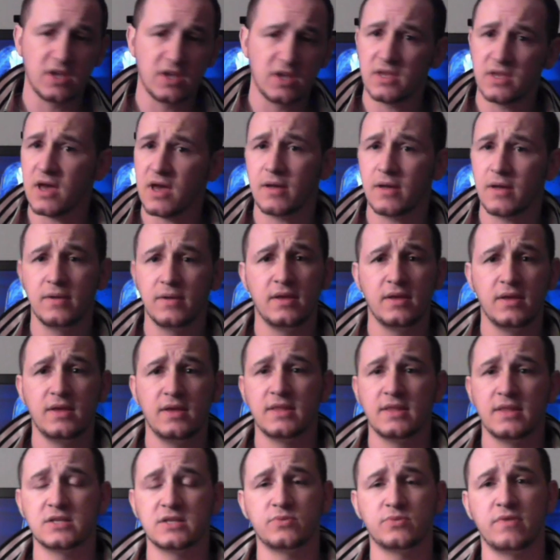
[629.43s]
Yeah,
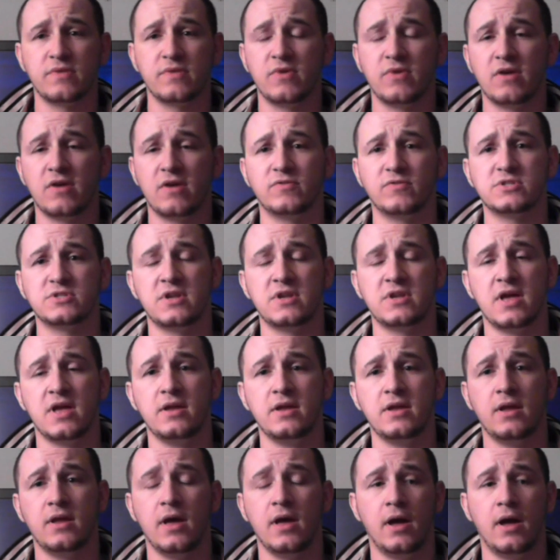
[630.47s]
that's what I've got for
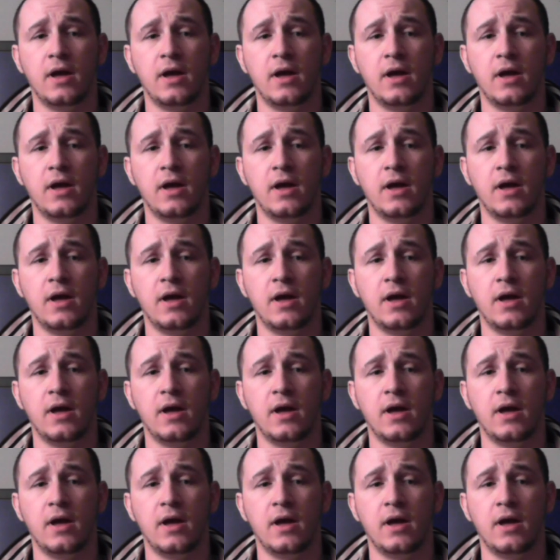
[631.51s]
tonight.